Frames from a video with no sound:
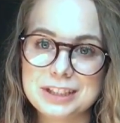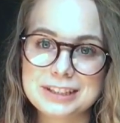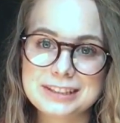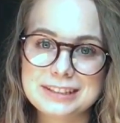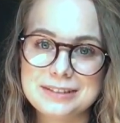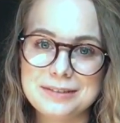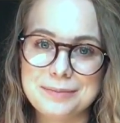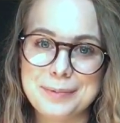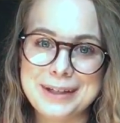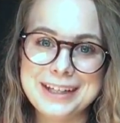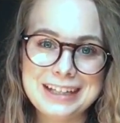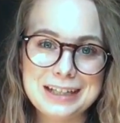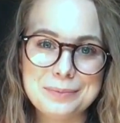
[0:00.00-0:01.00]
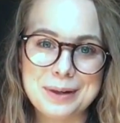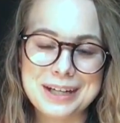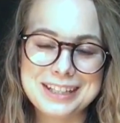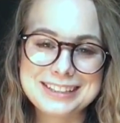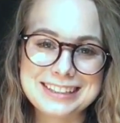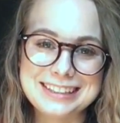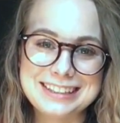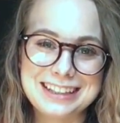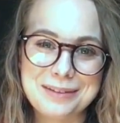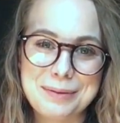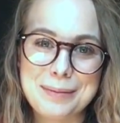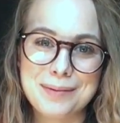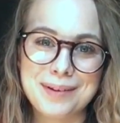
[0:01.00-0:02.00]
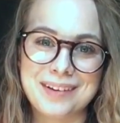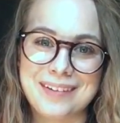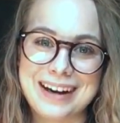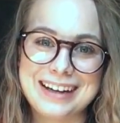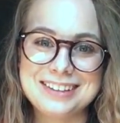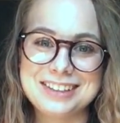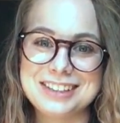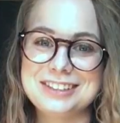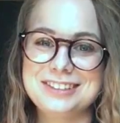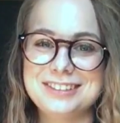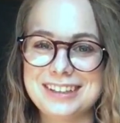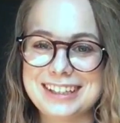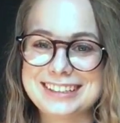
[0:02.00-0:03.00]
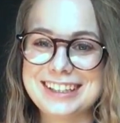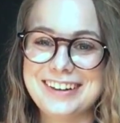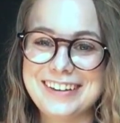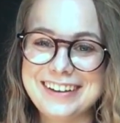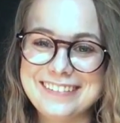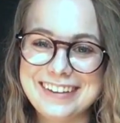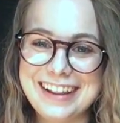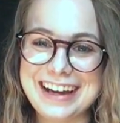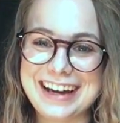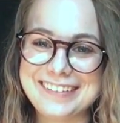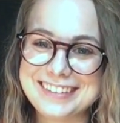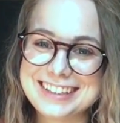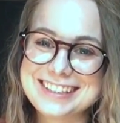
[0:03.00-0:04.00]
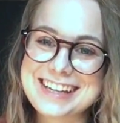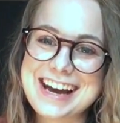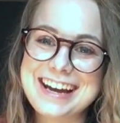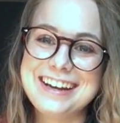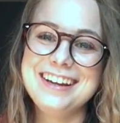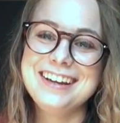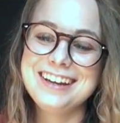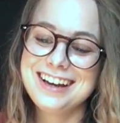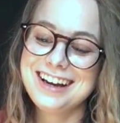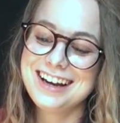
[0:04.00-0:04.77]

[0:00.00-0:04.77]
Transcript: just be a good person to the people around you. That's all I really have to say.